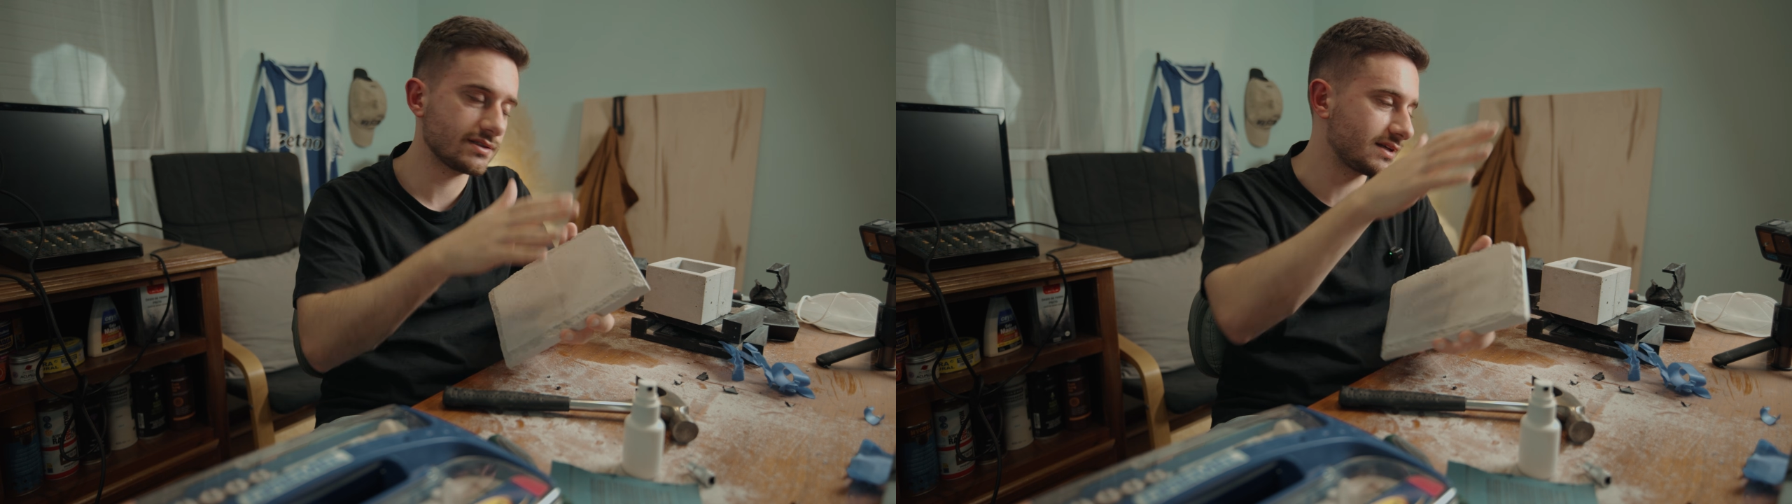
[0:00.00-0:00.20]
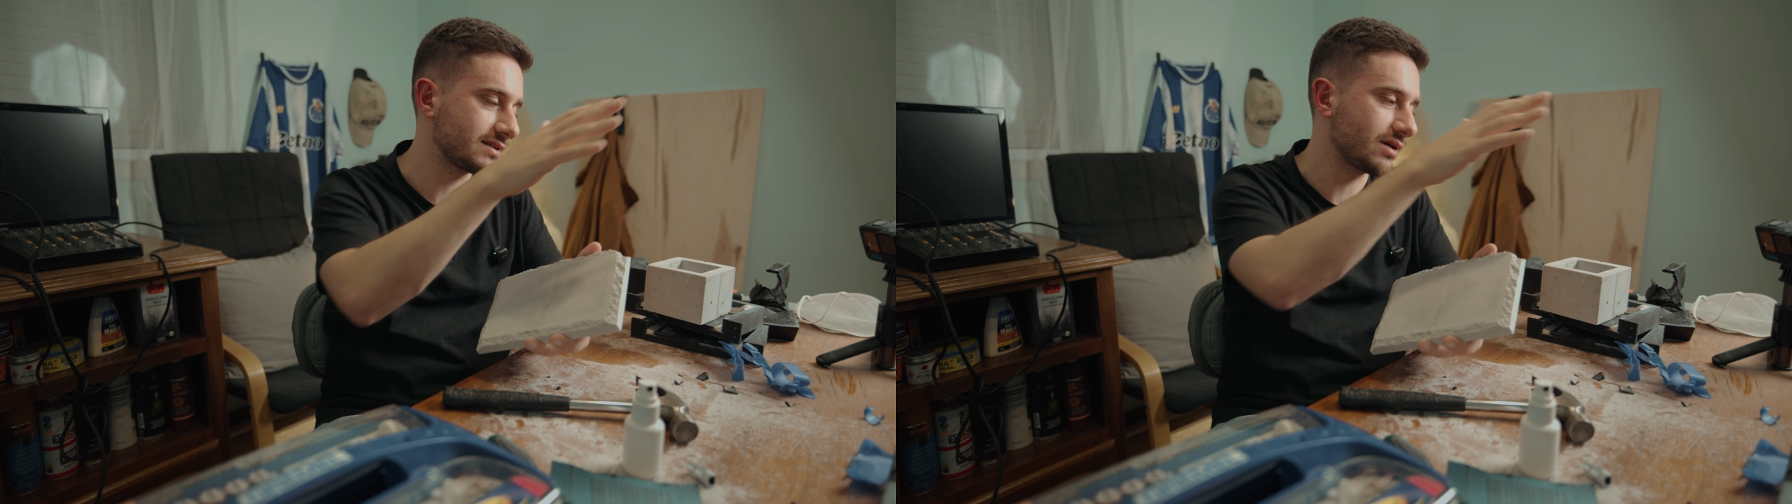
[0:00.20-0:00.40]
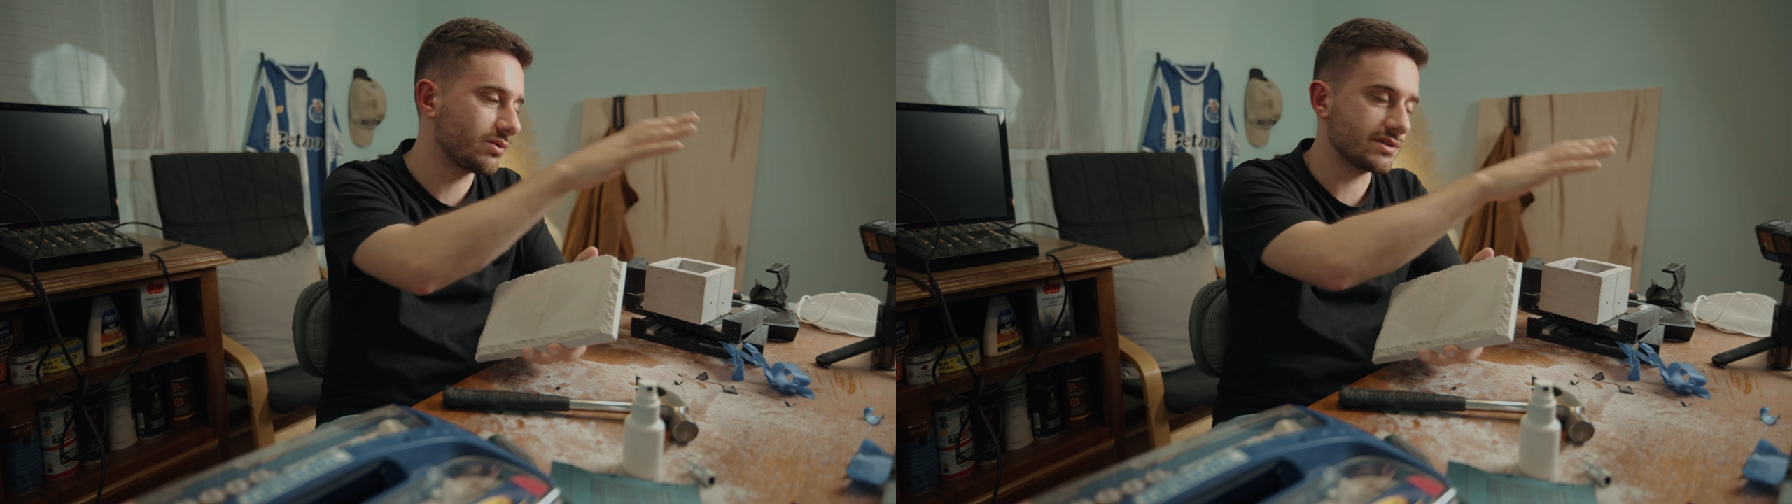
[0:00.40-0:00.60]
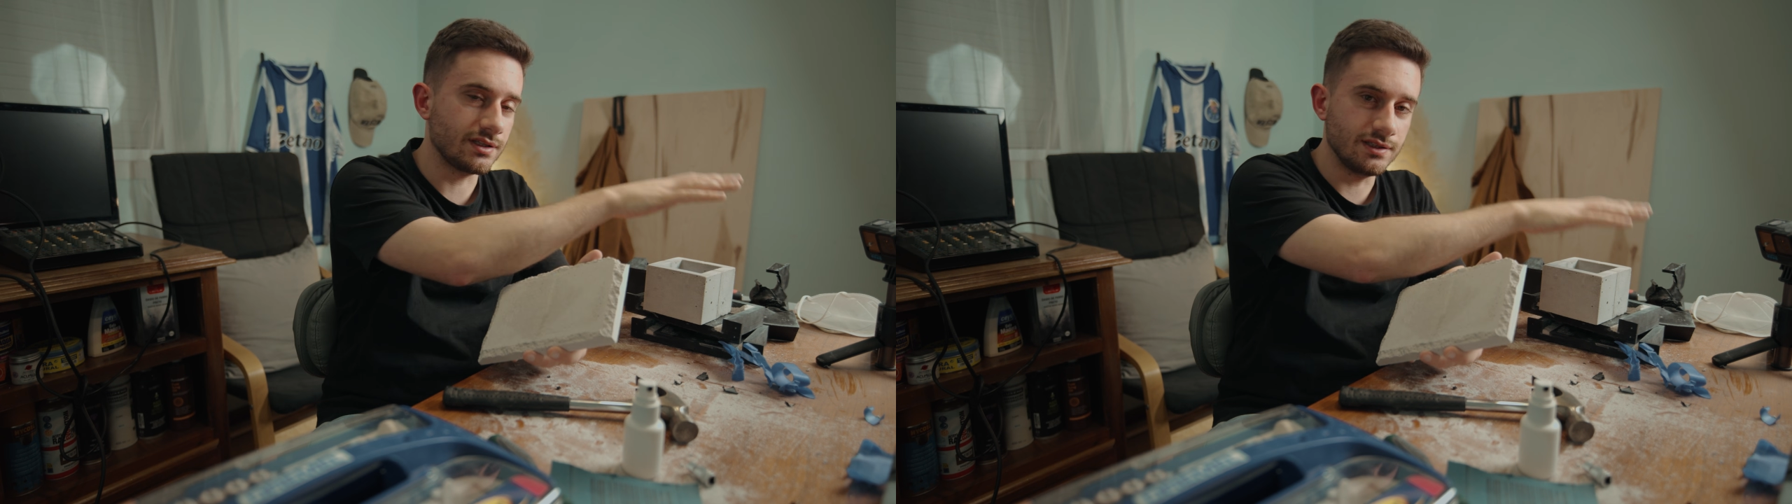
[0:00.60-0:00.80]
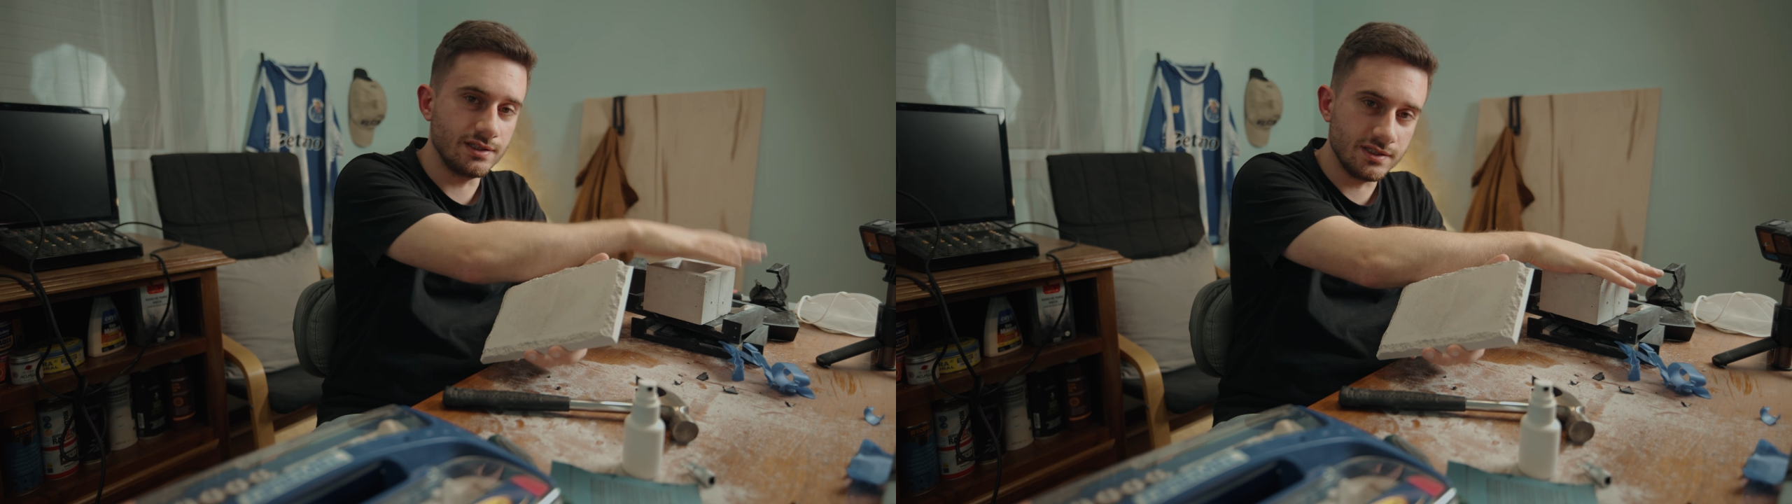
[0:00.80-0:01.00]
as I was
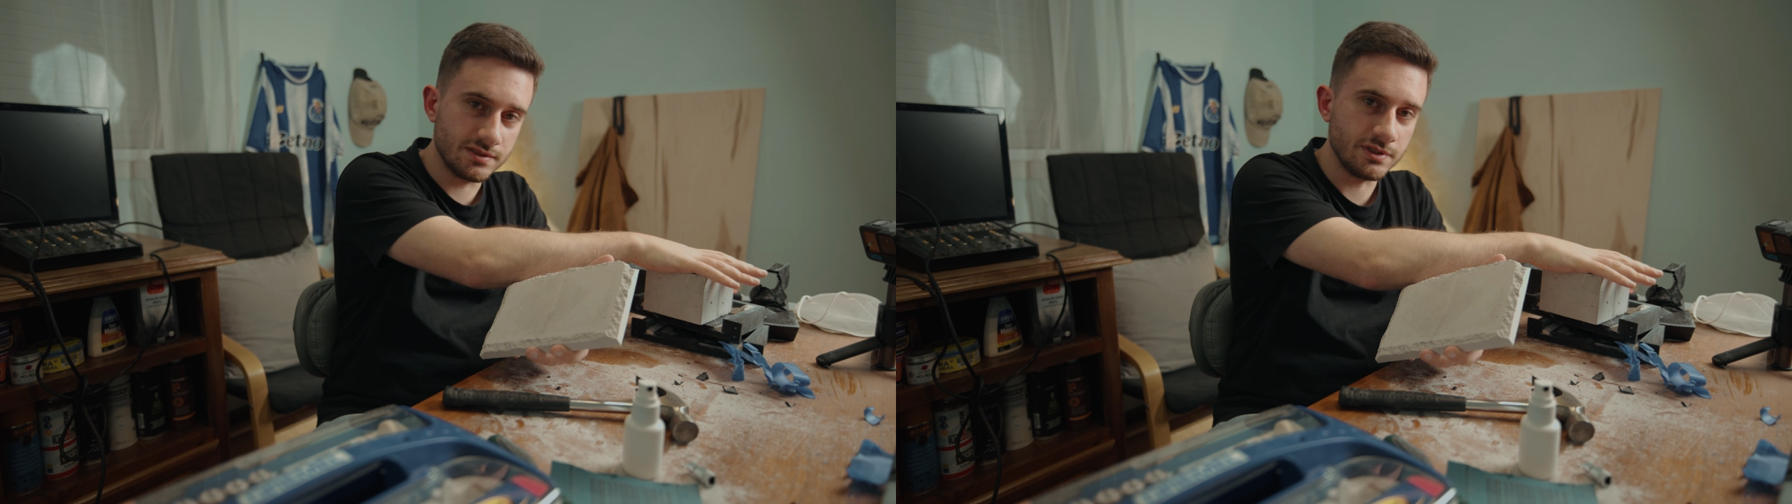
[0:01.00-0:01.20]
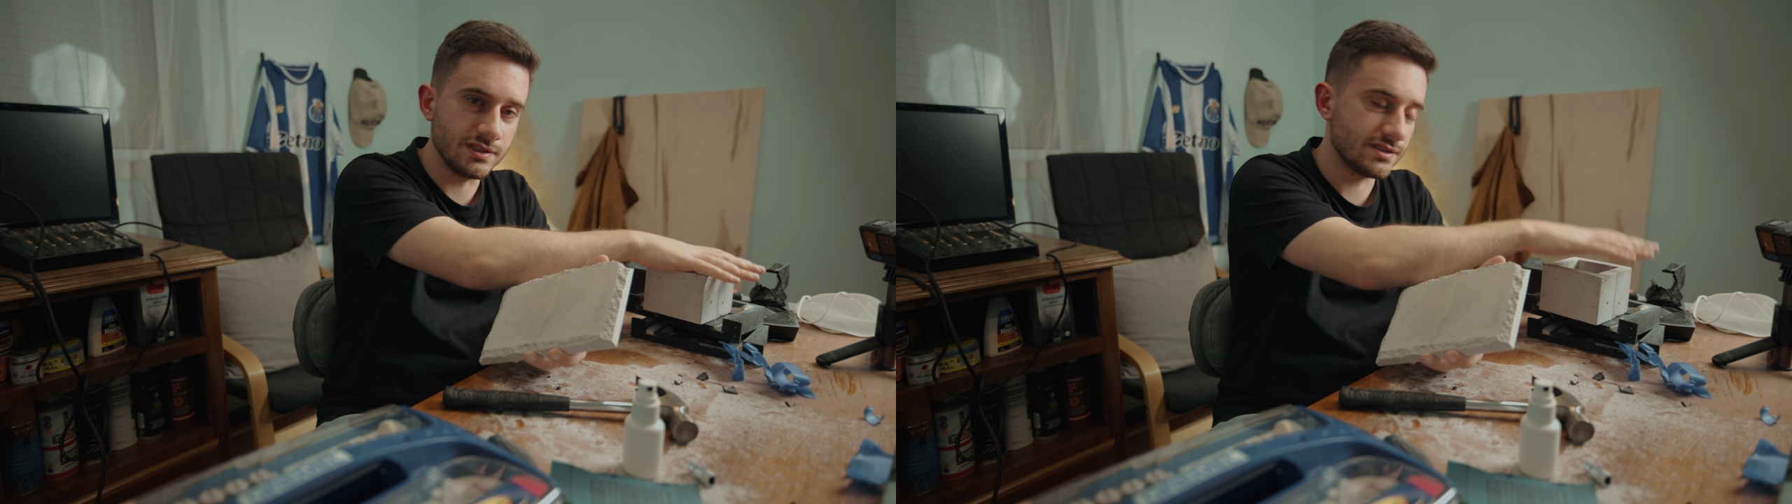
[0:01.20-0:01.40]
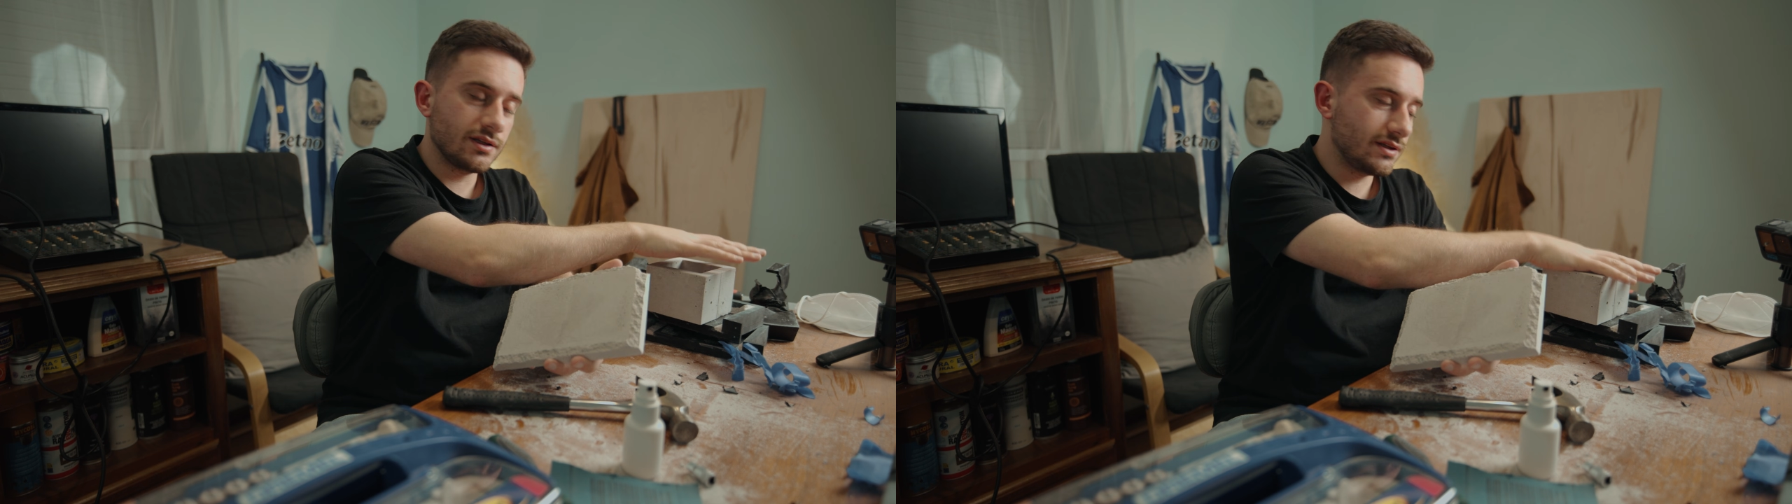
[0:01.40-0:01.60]
in this piece.